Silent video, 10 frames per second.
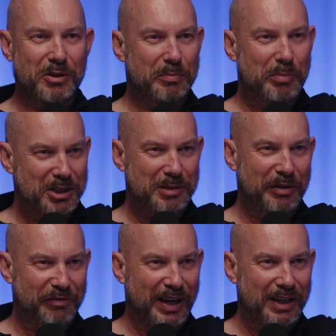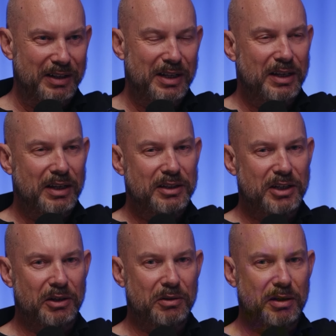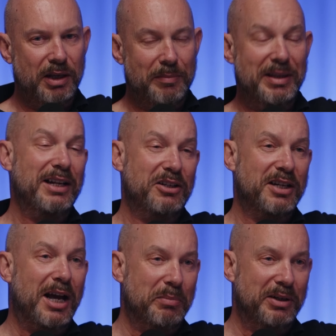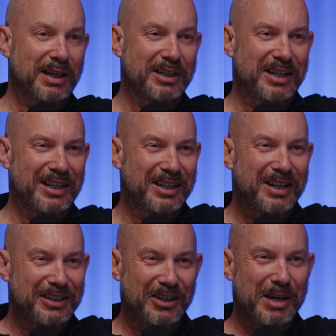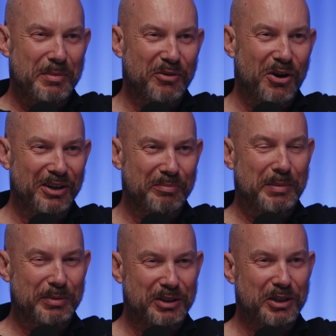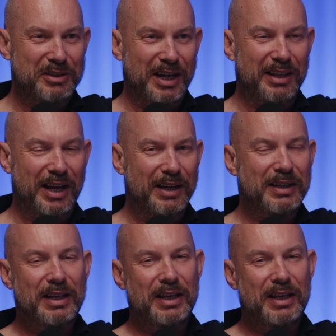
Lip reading: could possibly fail. So, I mean, that does happen. Let's don't get me wrong. People do say that.